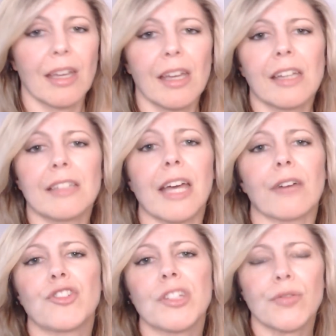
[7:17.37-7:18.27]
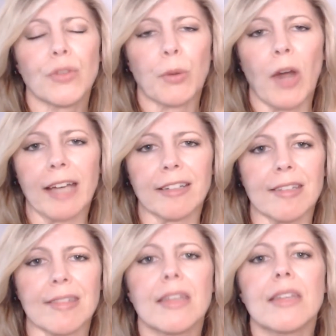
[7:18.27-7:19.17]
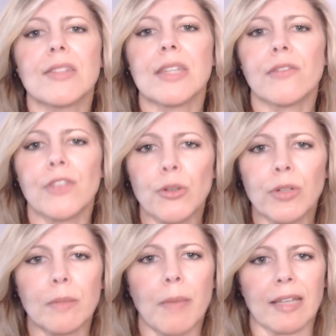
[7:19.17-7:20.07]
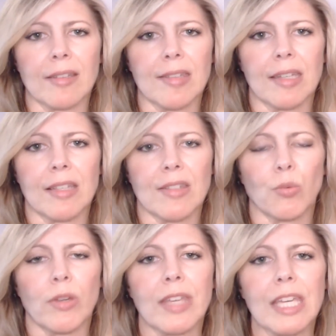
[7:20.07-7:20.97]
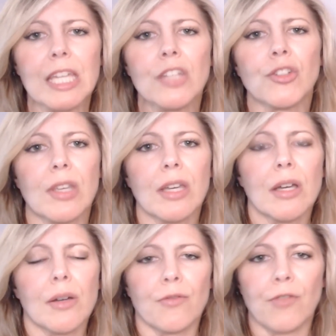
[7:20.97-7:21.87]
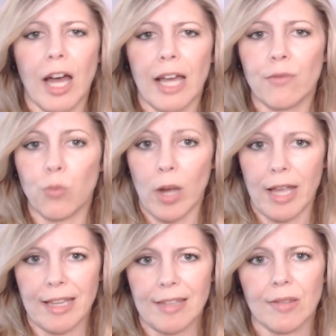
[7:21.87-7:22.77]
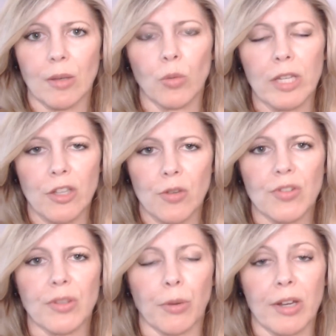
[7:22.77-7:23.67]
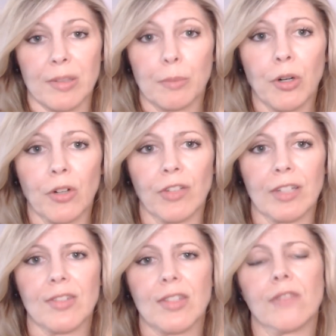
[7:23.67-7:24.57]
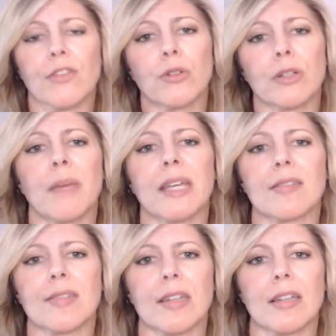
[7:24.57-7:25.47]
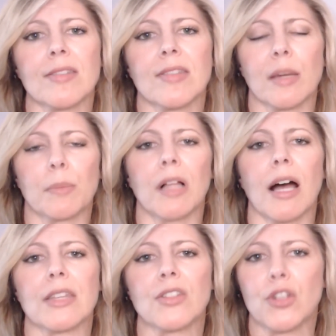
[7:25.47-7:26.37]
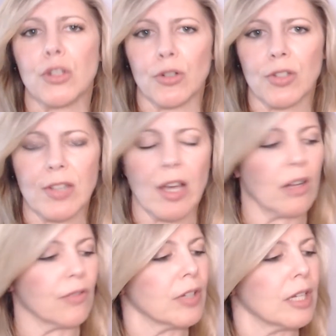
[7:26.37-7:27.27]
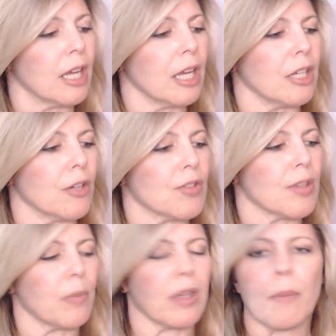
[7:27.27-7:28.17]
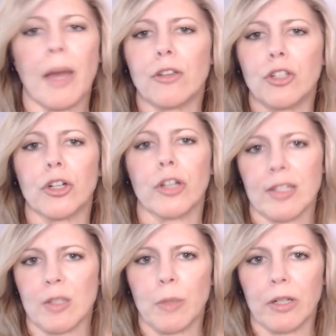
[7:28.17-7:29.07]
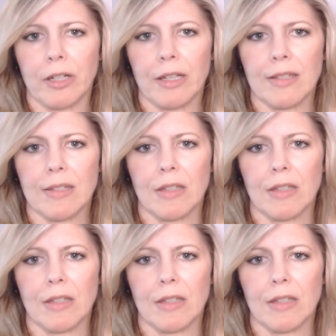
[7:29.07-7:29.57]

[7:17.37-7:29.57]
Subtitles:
Now, just for practice, see if you can make a sentence with each of these 5 ways that we use the present perfect. See if you can make a sentence that applies to yourself. Something about your experience.